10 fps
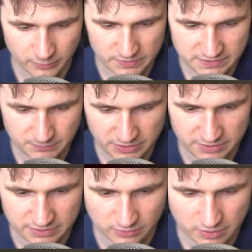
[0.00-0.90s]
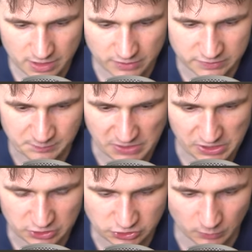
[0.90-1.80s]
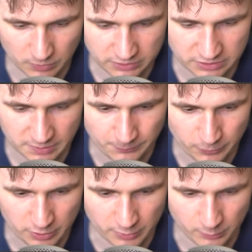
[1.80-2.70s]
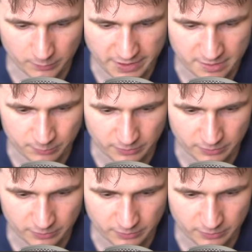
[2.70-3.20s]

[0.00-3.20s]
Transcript: Anyways, I'm gonna need a lot of speed here. So we're gonna put on a ramp.